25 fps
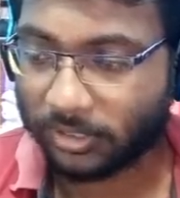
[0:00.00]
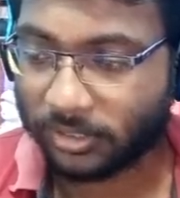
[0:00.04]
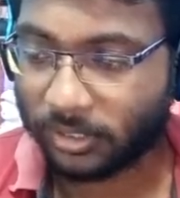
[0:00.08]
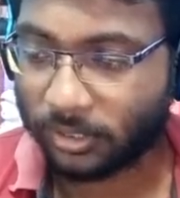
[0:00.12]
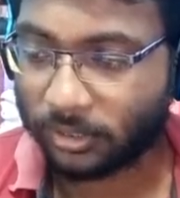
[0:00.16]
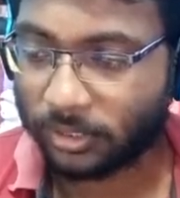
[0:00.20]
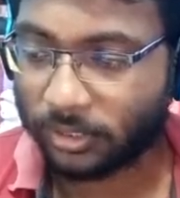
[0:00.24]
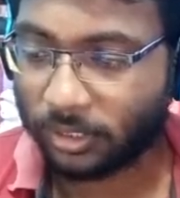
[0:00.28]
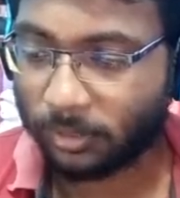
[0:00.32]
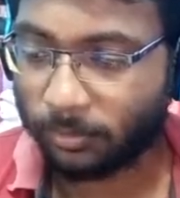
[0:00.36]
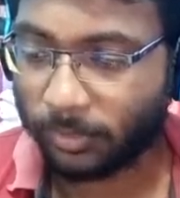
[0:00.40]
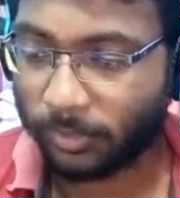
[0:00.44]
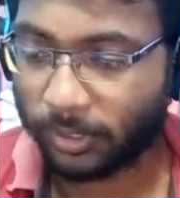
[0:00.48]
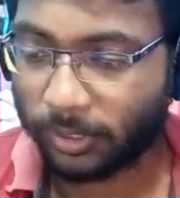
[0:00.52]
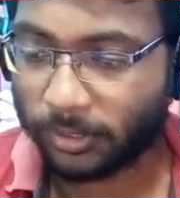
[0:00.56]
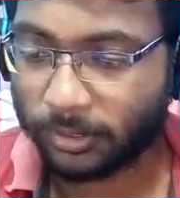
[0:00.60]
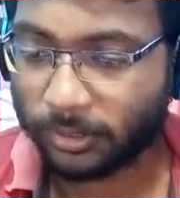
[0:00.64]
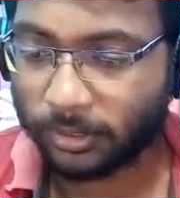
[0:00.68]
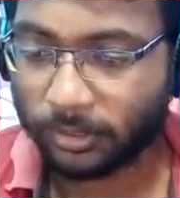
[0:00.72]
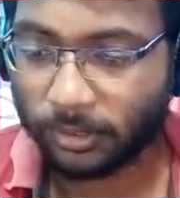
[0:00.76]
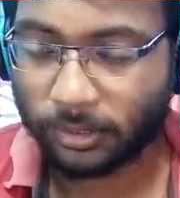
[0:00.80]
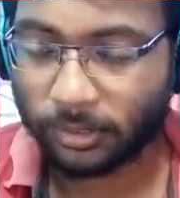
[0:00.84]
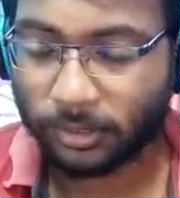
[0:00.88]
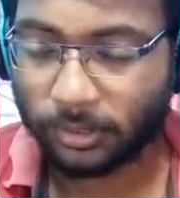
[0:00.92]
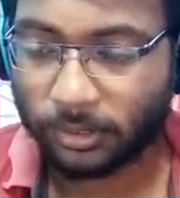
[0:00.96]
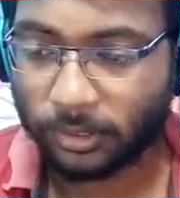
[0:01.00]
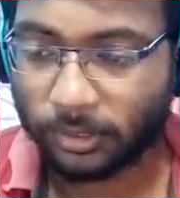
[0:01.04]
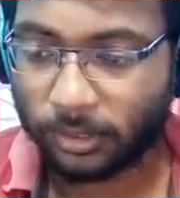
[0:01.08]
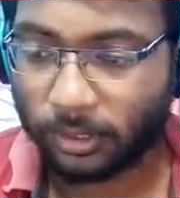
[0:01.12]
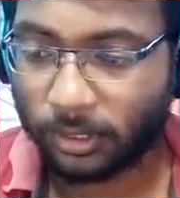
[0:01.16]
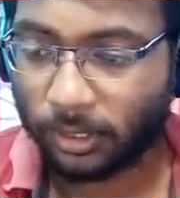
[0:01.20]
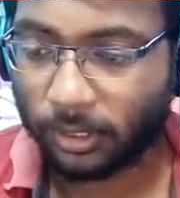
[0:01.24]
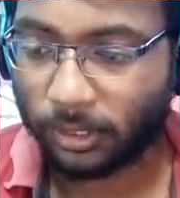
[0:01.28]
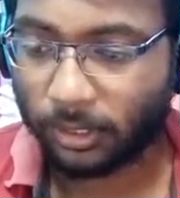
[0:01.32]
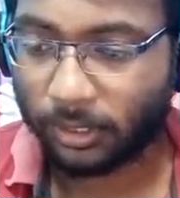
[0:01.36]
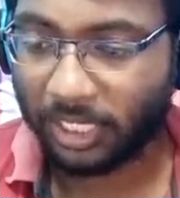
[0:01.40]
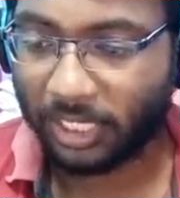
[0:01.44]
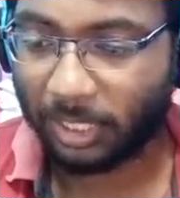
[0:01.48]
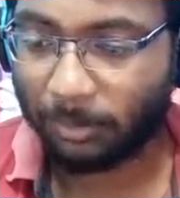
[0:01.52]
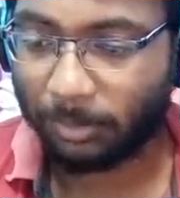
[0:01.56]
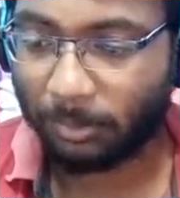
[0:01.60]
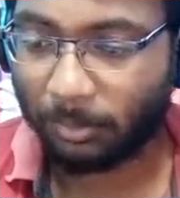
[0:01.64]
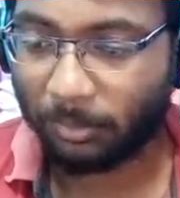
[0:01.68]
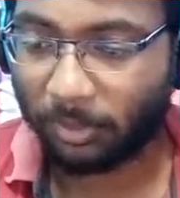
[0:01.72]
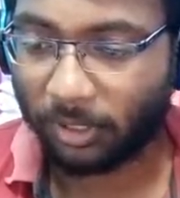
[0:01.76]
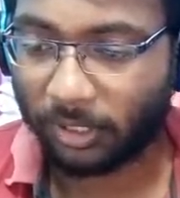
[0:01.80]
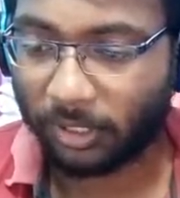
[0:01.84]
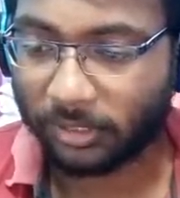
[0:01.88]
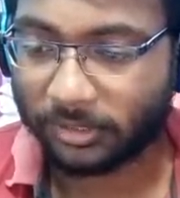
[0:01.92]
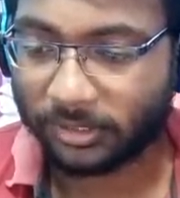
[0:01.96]
Where's our teammate?
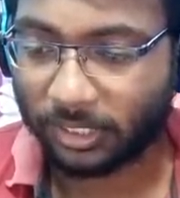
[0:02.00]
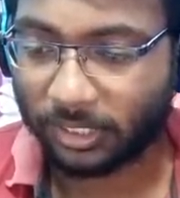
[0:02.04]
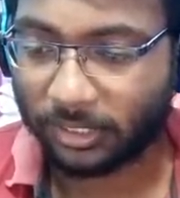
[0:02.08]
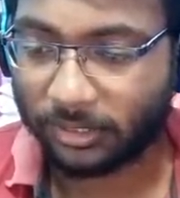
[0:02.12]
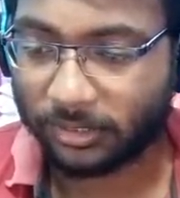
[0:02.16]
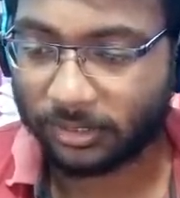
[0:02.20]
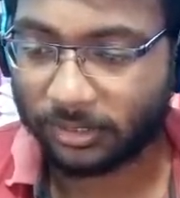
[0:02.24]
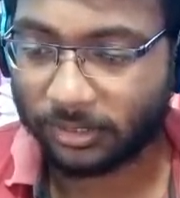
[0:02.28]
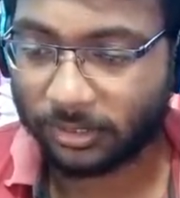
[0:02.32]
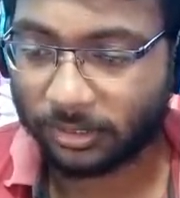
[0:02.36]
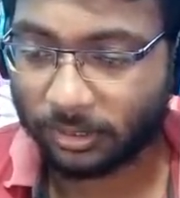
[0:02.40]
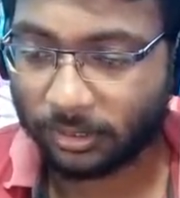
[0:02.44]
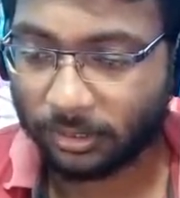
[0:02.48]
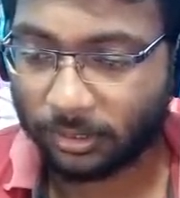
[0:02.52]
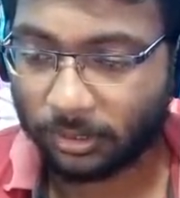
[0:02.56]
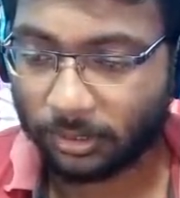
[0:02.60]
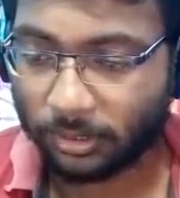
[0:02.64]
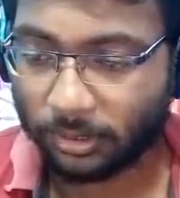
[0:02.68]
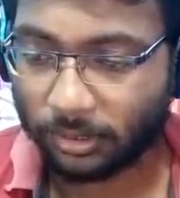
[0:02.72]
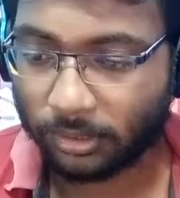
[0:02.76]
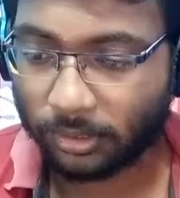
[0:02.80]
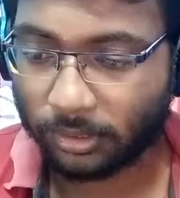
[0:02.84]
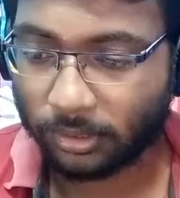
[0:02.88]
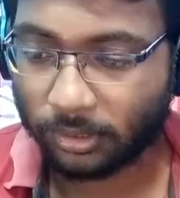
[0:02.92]
Keep him in our sights.